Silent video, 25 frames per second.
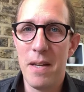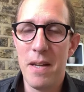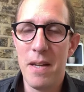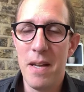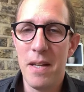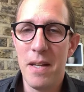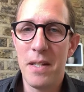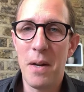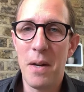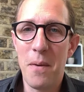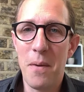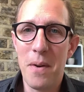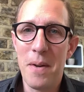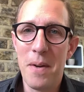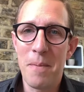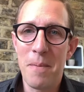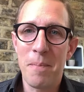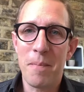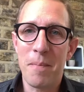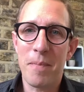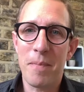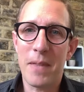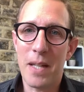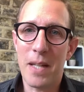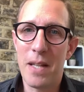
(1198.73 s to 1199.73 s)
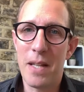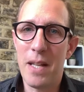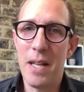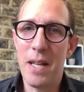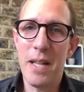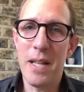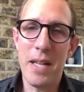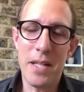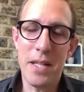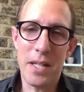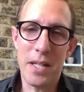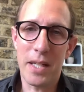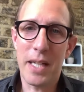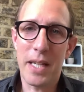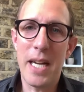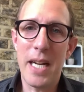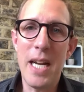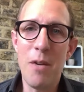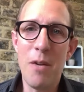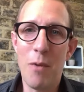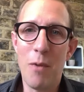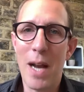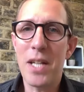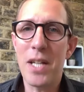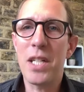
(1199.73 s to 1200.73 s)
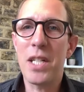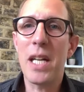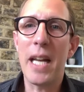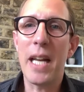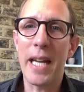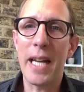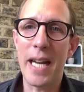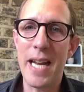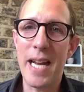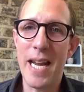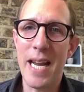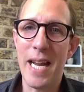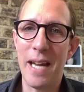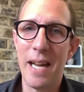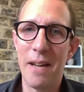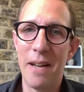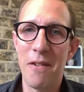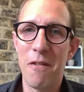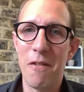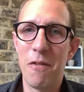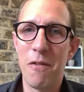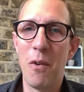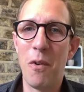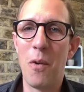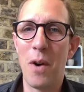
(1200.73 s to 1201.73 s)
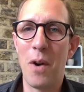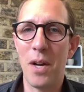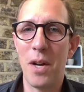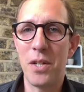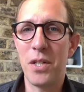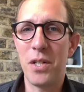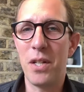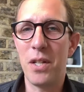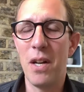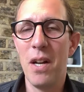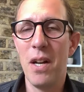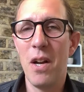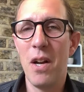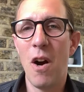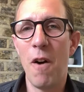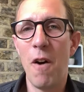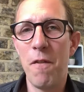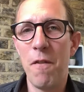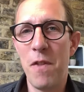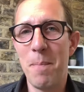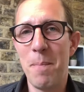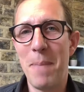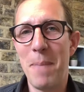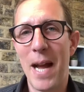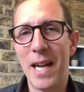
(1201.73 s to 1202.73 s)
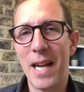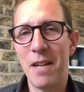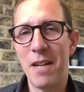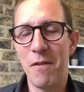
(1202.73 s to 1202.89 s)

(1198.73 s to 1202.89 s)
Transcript: So there's a key wrestling here for us off the back of a